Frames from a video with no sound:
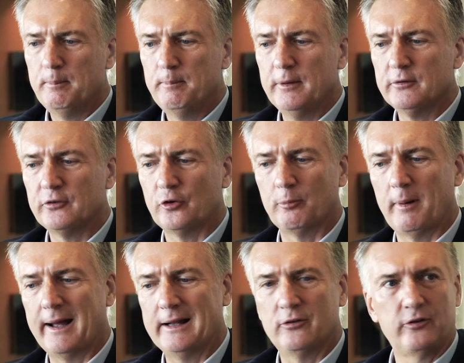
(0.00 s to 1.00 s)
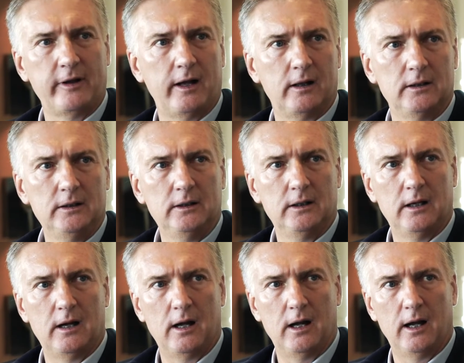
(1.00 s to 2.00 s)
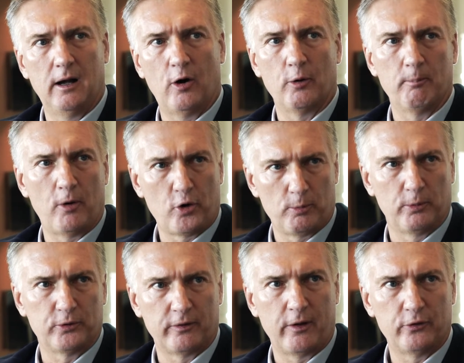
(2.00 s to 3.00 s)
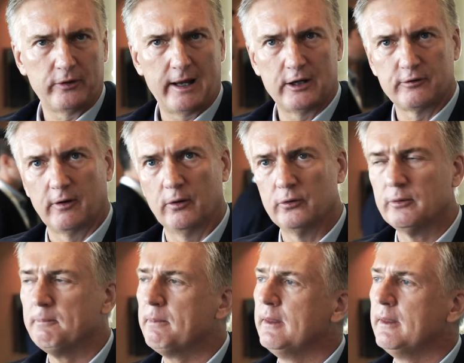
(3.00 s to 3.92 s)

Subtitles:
Businesses buy and sell on multiples of those cash flows.